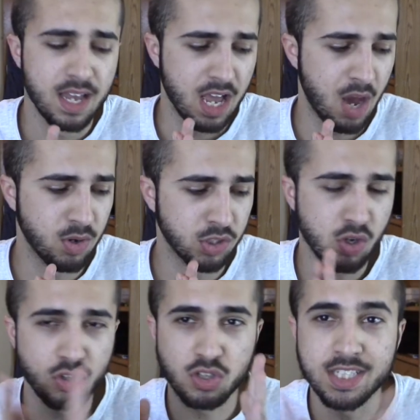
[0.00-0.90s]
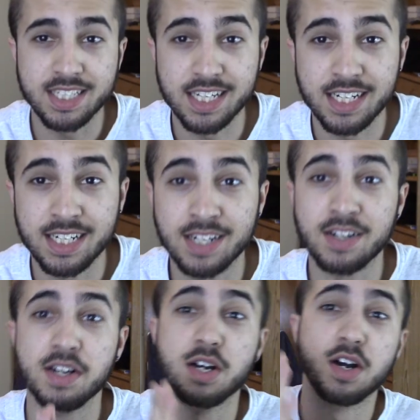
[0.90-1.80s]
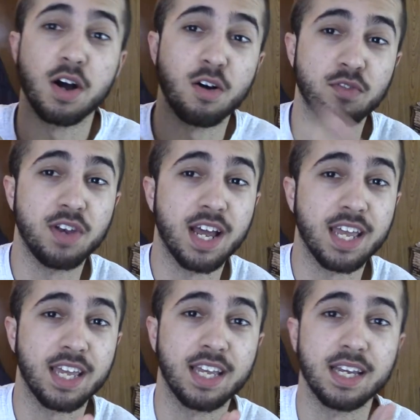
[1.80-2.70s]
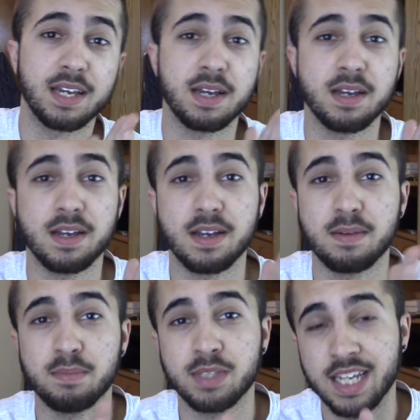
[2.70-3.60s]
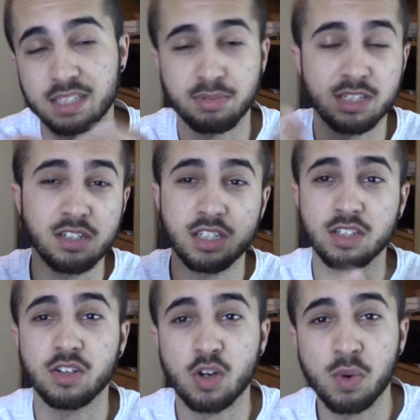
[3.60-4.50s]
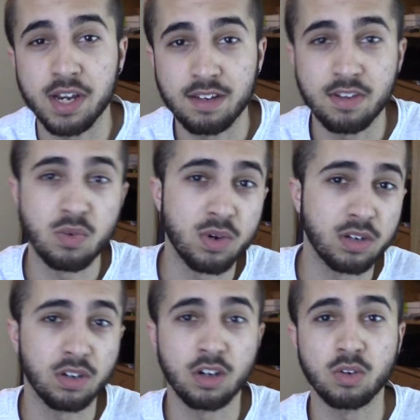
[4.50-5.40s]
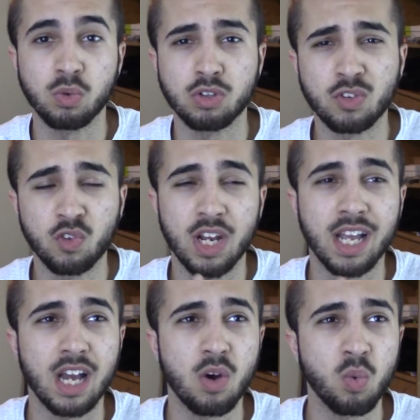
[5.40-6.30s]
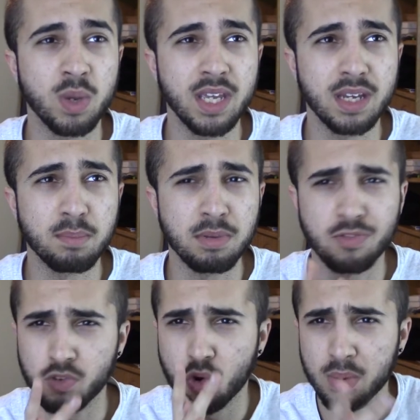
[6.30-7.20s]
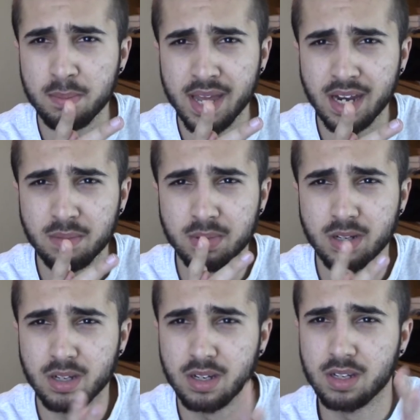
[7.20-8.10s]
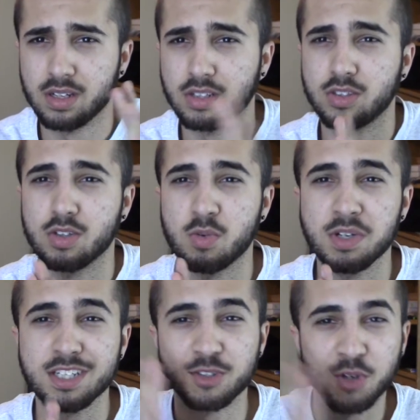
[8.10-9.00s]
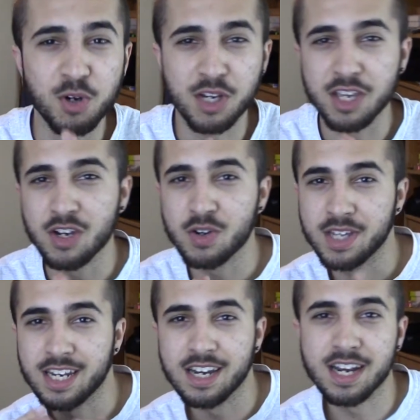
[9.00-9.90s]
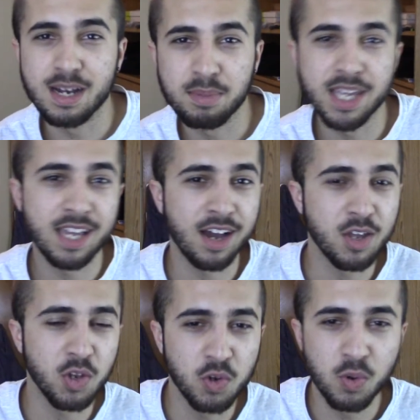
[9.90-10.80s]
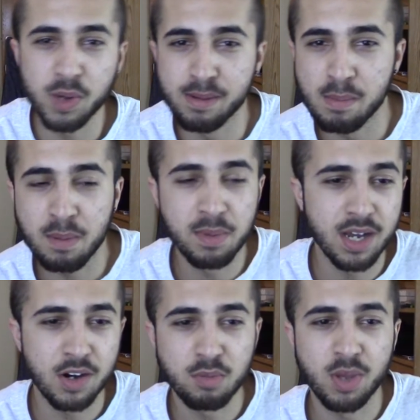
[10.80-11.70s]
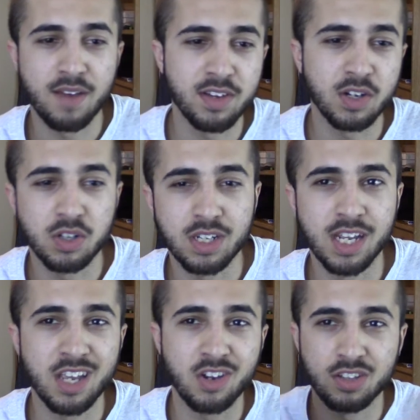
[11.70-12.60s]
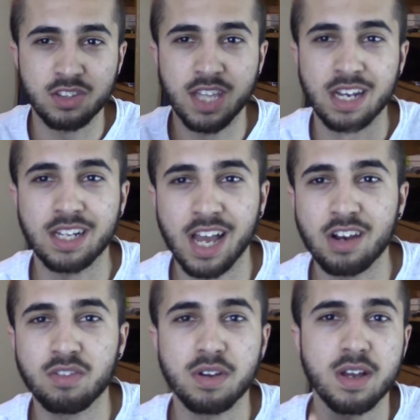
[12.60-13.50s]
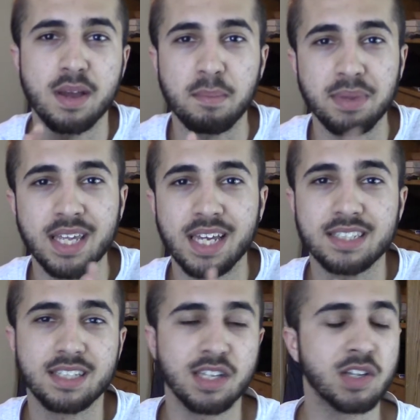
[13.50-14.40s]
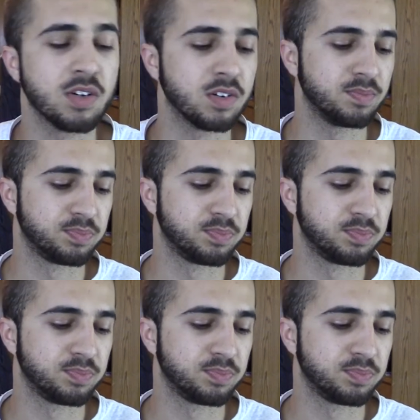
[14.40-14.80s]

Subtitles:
I was talking to this girl of like text messaging, you know, whatever and whatnot. We talked for like a week before we met up. So we're just talking, you know, hitting up, hey, how you doing, blah, blah, blah, hope you're having a good day, you know, that kind of BS, and you know,